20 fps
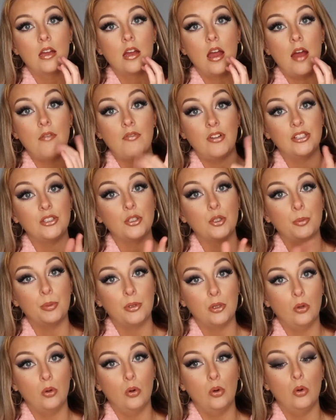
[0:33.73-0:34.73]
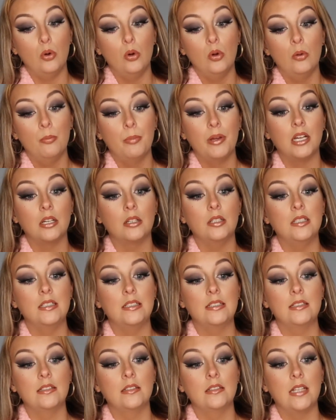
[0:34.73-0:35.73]
a video below
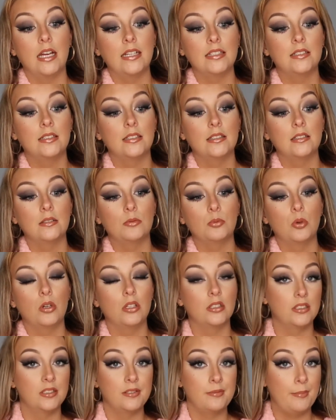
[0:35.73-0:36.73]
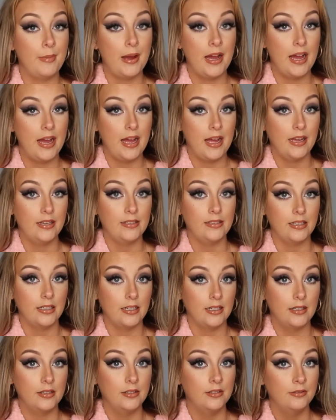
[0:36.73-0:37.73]
because this wasn't my
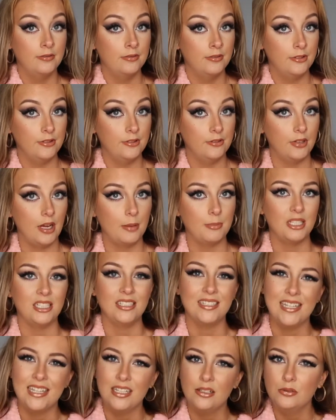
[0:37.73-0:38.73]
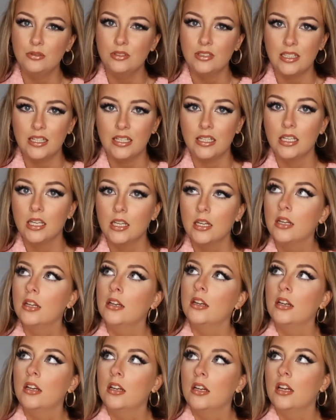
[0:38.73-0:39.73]
idea. I mean, nails, like,
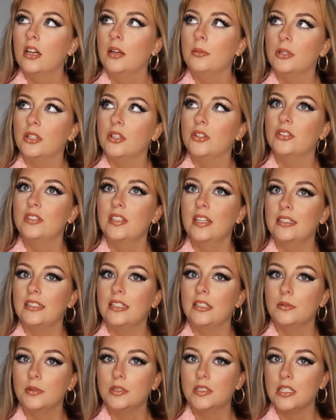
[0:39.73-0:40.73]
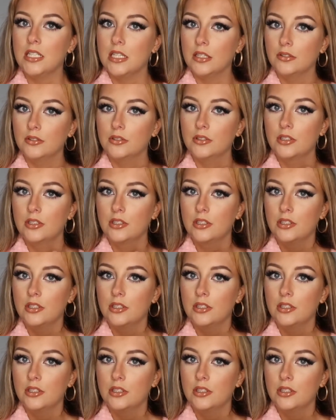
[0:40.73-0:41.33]
I mean, whose idea was nails?